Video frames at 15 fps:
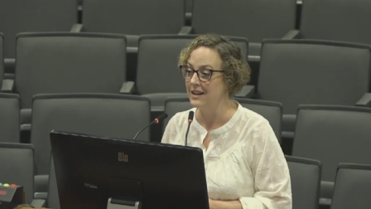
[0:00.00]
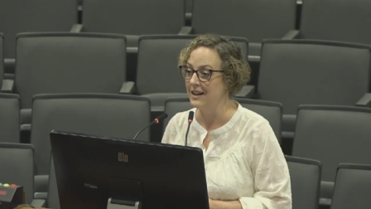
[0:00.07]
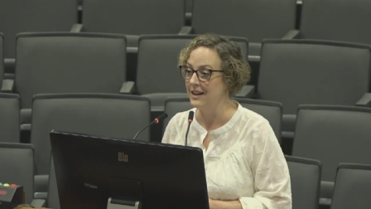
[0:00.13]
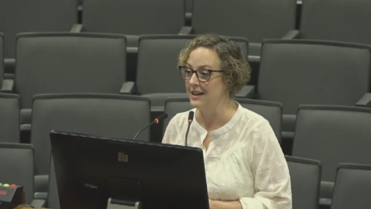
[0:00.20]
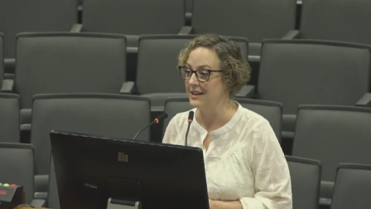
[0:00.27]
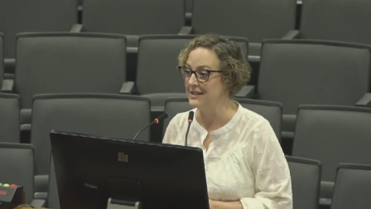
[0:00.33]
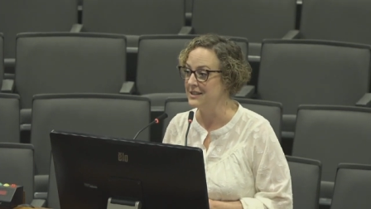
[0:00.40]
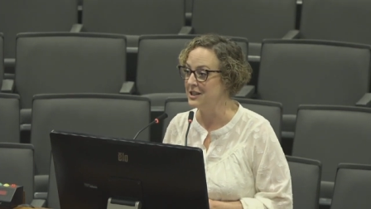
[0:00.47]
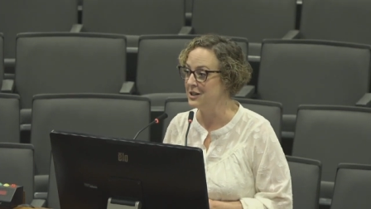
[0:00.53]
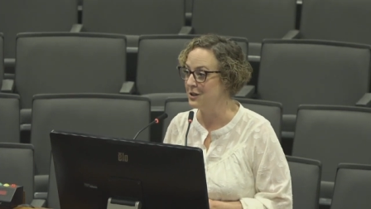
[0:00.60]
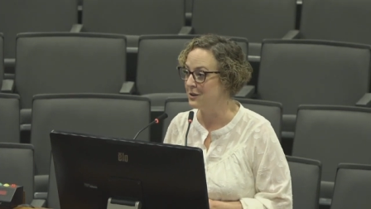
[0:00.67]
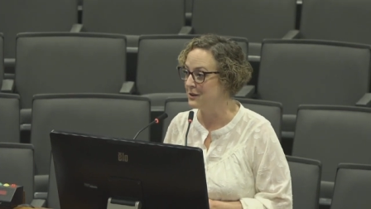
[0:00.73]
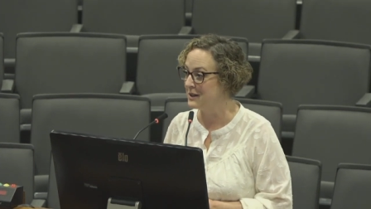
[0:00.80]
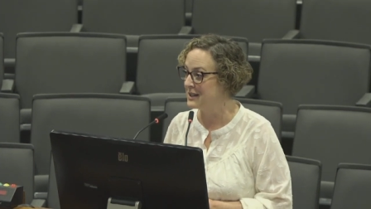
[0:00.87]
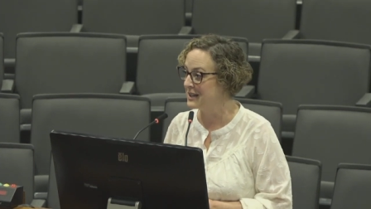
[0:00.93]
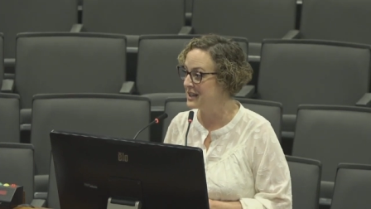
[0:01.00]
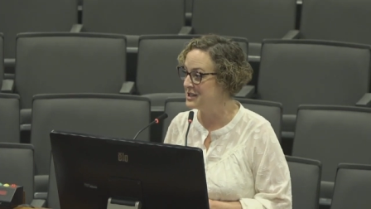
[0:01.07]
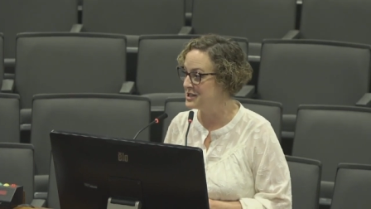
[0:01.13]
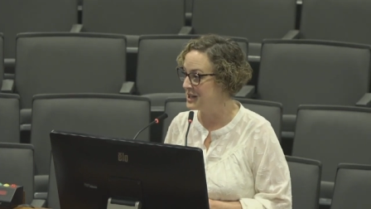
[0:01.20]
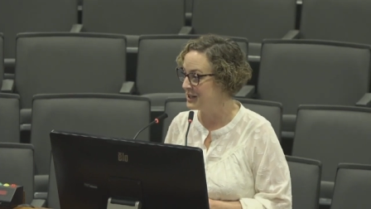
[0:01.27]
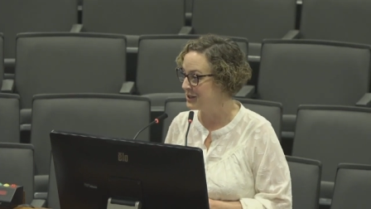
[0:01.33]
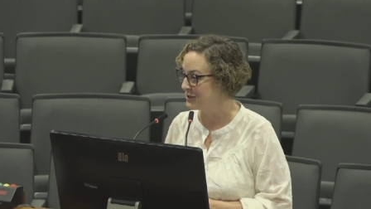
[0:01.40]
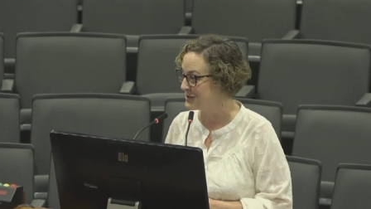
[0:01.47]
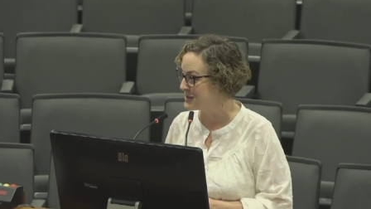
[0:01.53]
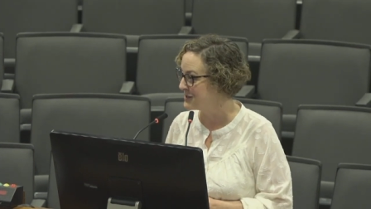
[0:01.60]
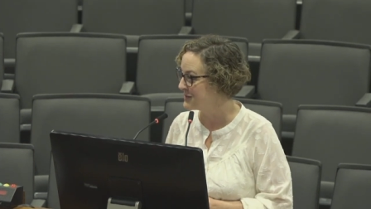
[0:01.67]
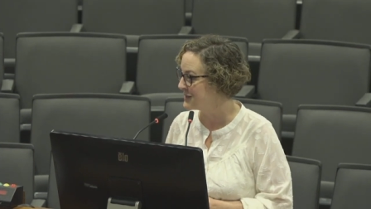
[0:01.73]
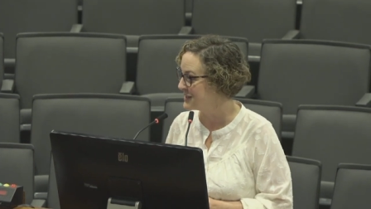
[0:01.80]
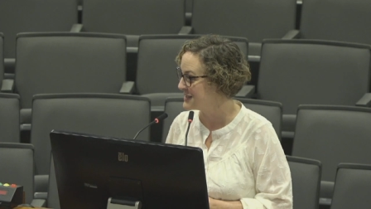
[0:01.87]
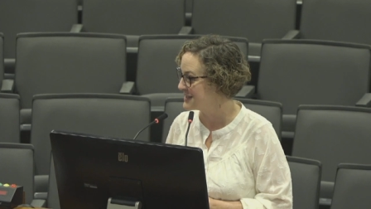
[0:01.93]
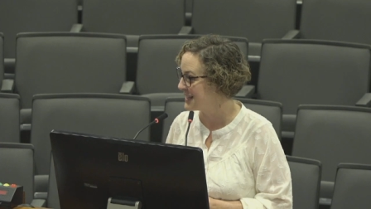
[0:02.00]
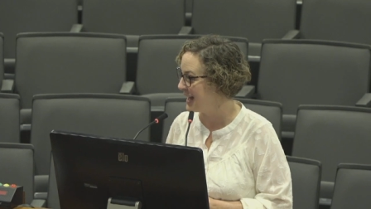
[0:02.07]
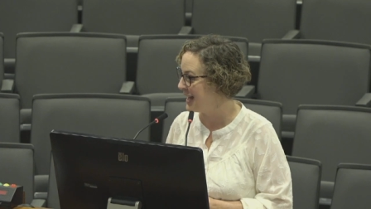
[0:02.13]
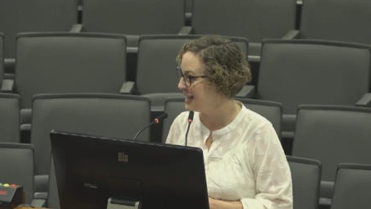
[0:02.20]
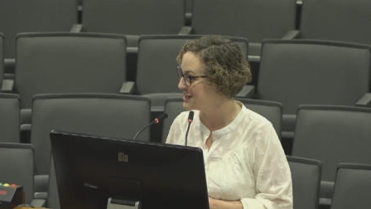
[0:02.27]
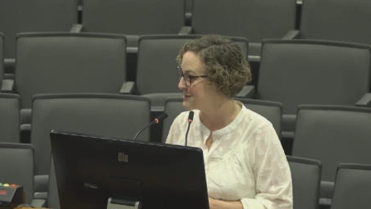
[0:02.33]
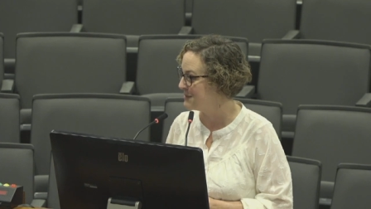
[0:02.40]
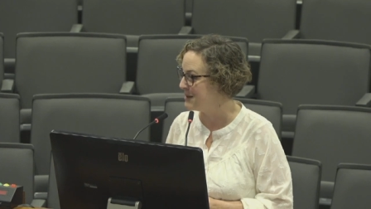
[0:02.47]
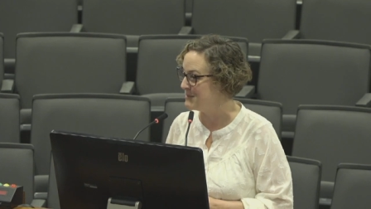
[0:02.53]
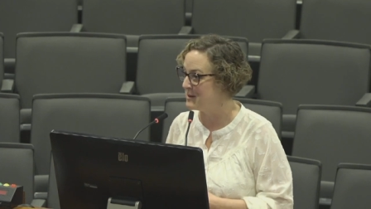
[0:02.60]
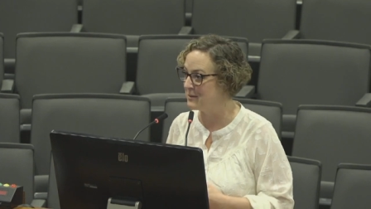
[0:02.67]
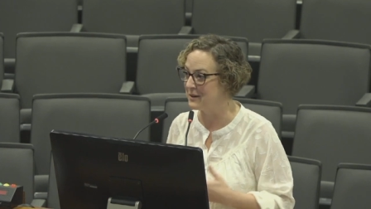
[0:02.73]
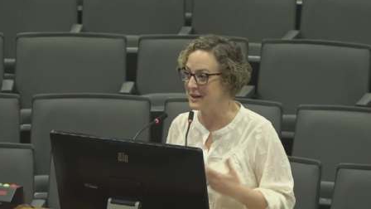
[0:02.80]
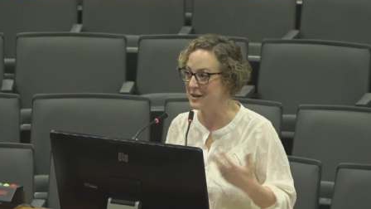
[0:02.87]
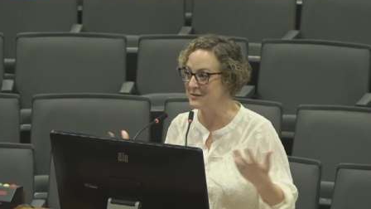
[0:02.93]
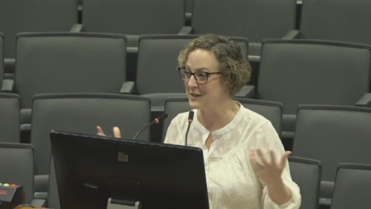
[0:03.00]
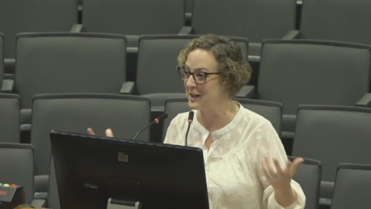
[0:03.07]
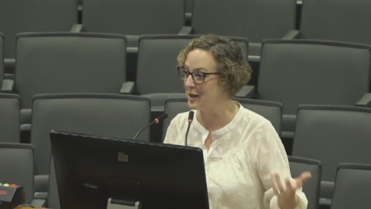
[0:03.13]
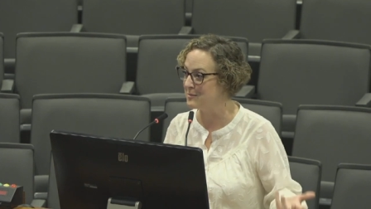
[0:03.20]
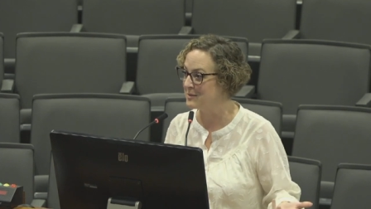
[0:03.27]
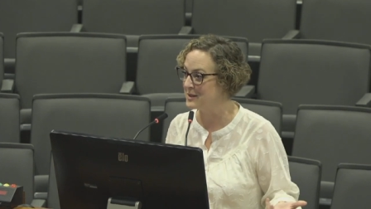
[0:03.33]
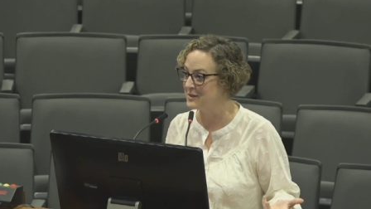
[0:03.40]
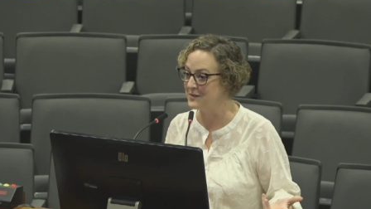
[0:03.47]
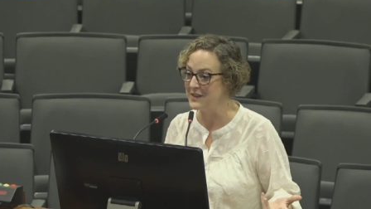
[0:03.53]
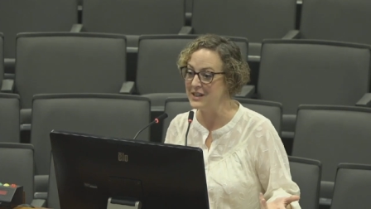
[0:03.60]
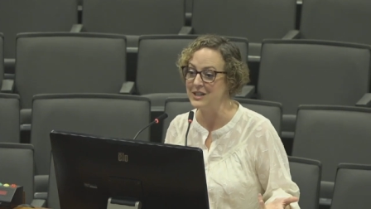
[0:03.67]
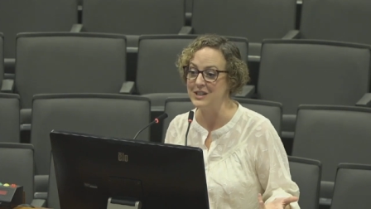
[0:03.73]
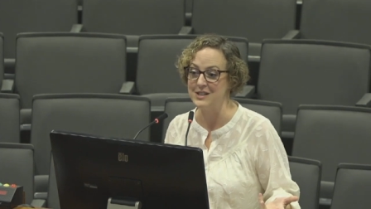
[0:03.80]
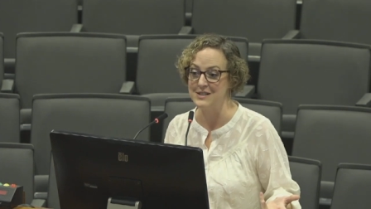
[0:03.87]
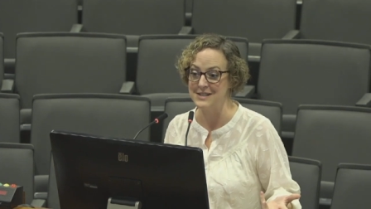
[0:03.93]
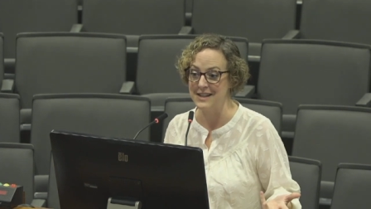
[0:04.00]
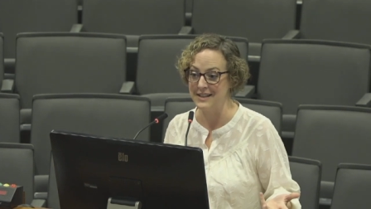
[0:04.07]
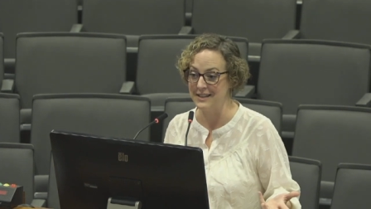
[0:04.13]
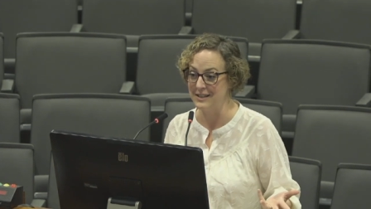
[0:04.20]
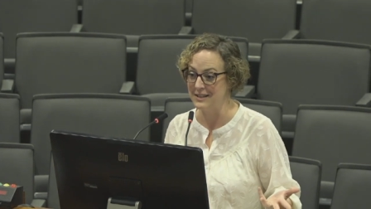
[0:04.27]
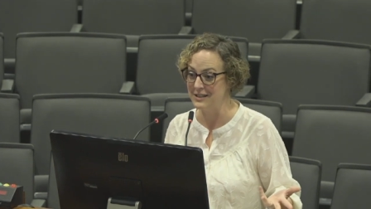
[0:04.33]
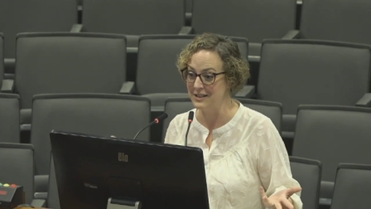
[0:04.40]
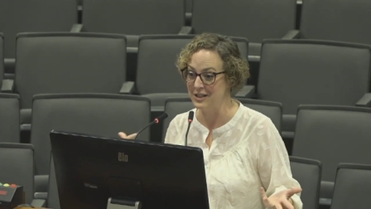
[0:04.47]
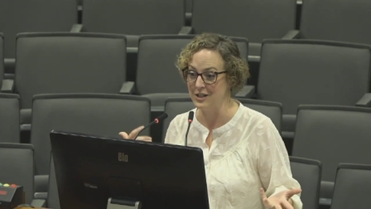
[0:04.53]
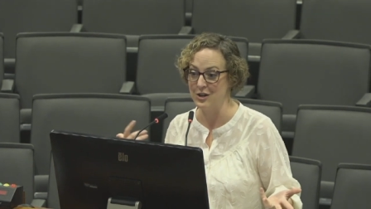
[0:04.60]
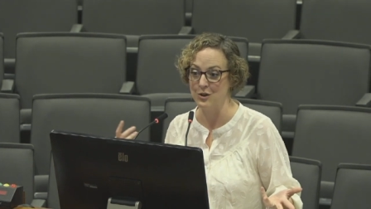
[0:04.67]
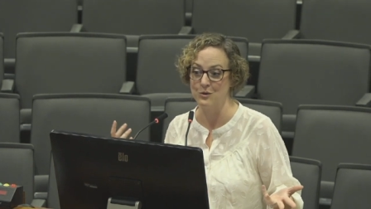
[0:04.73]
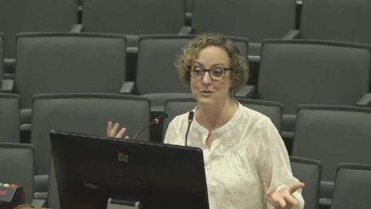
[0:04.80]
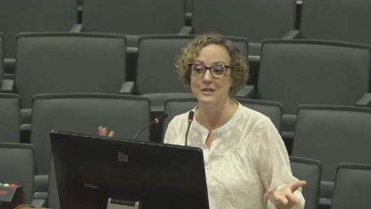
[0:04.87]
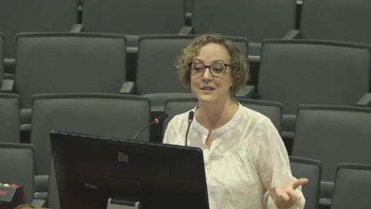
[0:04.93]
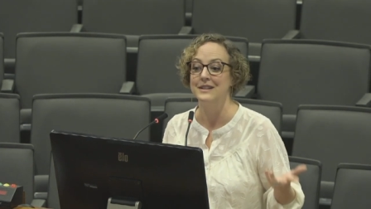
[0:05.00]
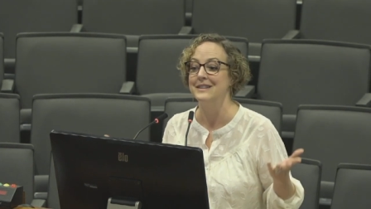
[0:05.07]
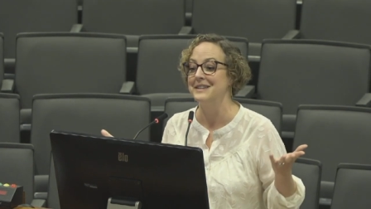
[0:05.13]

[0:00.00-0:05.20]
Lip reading: a congenital syphilis case, maybe one every couple of years. And, you know,